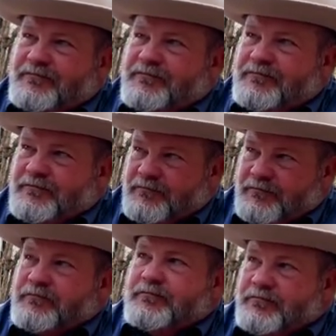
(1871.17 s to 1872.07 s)

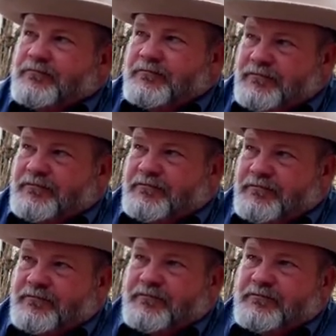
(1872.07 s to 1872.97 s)

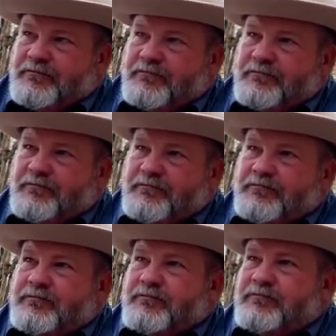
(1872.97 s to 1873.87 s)

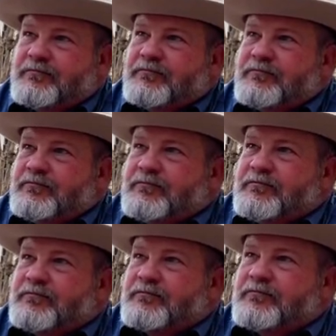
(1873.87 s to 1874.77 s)

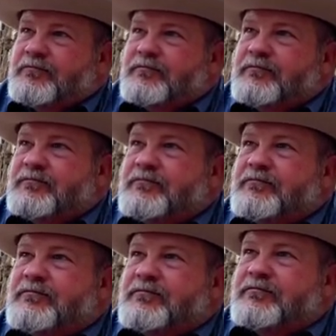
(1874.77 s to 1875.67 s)

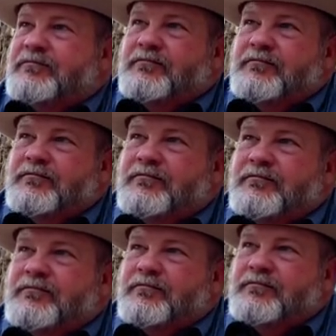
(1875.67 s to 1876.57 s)

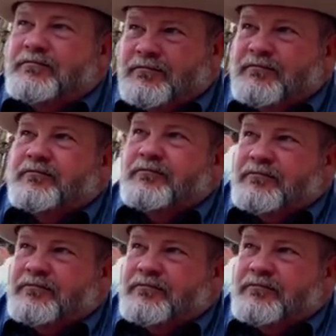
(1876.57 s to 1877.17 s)
No words are spoken by the person on screen.